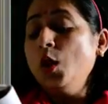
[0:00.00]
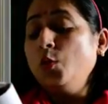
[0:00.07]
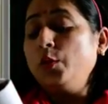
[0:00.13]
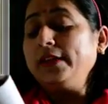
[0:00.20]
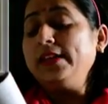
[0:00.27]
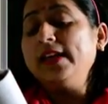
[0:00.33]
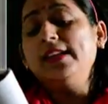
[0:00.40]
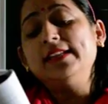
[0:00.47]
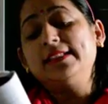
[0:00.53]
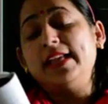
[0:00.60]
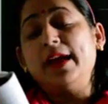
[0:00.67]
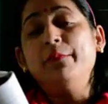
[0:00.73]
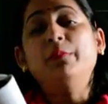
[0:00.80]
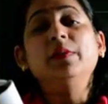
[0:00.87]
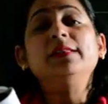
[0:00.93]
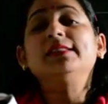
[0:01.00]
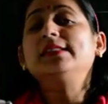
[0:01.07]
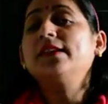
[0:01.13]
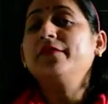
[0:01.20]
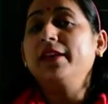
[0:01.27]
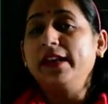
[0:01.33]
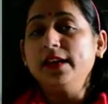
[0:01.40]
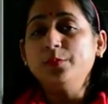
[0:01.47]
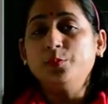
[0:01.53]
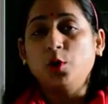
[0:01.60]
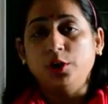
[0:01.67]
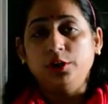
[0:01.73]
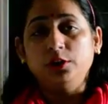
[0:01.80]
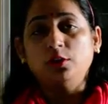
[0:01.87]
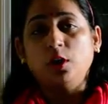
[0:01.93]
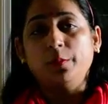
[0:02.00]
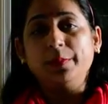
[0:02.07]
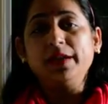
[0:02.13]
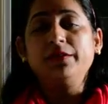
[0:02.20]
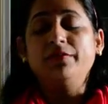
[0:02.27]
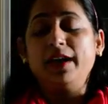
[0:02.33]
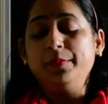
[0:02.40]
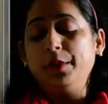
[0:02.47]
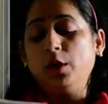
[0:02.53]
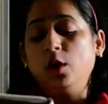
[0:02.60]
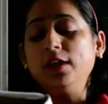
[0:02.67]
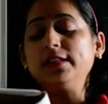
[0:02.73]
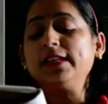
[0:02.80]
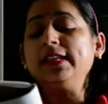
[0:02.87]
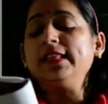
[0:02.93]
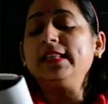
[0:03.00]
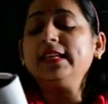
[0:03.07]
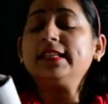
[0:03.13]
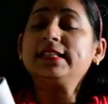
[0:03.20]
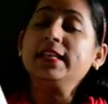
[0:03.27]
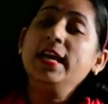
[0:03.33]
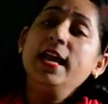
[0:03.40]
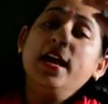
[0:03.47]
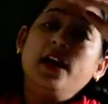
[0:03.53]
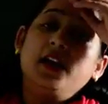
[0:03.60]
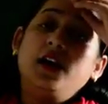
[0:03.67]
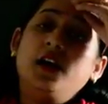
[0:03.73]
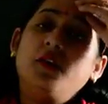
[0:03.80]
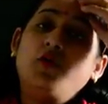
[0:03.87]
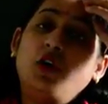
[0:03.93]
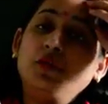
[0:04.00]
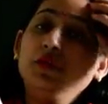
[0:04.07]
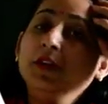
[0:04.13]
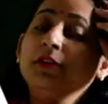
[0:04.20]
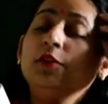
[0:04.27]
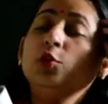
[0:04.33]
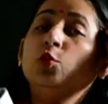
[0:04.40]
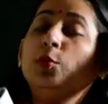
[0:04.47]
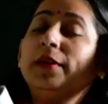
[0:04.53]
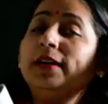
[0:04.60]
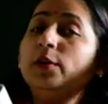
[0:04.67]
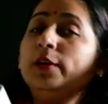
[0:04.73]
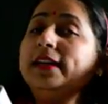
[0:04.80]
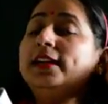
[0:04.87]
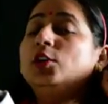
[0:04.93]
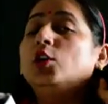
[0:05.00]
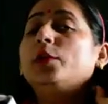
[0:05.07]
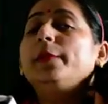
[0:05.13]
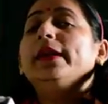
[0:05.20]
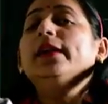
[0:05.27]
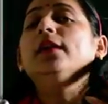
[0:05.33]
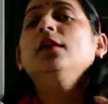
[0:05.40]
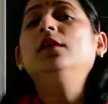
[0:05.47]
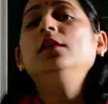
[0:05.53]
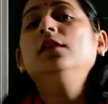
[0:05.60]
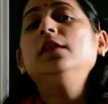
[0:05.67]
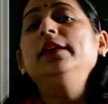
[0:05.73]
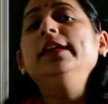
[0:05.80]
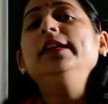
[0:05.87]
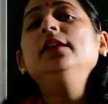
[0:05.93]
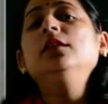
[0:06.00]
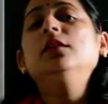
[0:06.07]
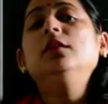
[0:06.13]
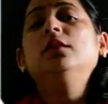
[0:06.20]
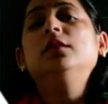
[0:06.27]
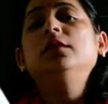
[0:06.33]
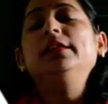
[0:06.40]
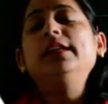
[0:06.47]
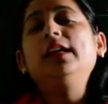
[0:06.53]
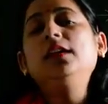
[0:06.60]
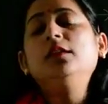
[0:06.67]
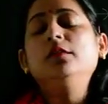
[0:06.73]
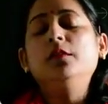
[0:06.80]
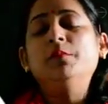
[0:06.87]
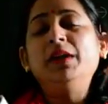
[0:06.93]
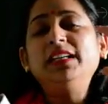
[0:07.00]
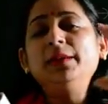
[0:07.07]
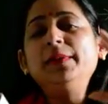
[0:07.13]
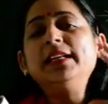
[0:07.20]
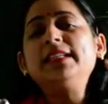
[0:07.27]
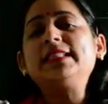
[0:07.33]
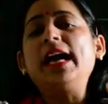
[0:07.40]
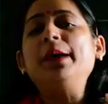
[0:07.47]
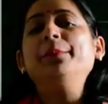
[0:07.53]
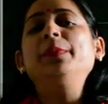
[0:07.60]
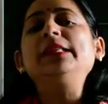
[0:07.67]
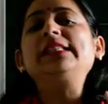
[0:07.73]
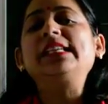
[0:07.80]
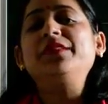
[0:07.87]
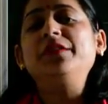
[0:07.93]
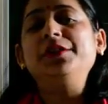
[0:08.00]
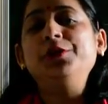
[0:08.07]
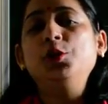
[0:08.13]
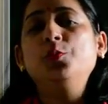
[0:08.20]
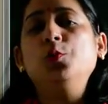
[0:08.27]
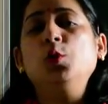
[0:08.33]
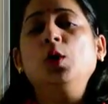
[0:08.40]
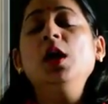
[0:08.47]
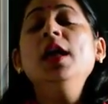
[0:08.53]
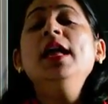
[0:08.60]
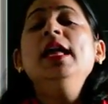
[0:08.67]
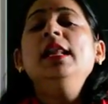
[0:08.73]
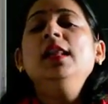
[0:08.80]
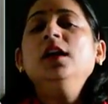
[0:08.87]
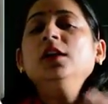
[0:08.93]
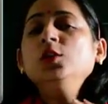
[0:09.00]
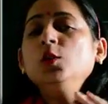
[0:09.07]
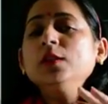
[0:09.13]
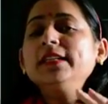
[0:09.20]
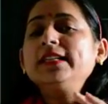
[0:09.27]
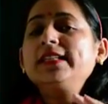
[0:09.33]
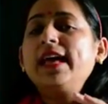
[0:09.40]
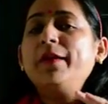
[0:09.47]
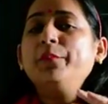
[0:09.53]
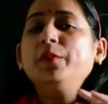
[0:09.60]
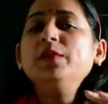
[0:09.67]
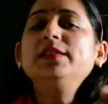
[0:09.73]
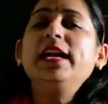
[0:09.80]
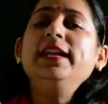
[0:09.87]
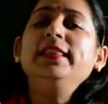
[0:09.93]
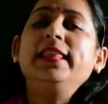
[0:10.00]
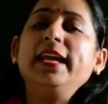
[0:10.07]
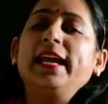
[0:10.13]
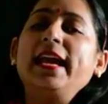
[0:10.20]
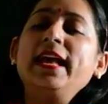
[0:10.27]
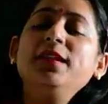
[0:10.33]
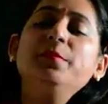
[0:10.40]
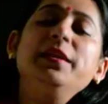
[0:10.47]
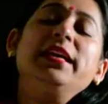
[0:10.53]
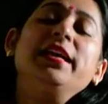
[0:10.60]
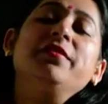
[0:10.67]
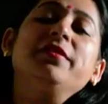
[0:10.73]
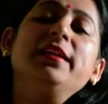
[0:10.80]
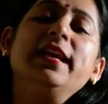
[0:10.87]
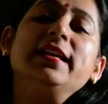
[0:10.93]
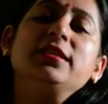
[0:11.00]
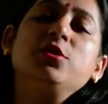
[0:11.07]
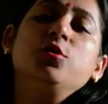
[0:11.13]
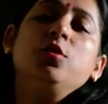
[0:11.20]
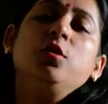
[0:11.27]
with their examples is a very important topic. Why? Because in this, what will you be doing? You will be learning, there are multiple examples given in your book. Learn those examples and they can be given as,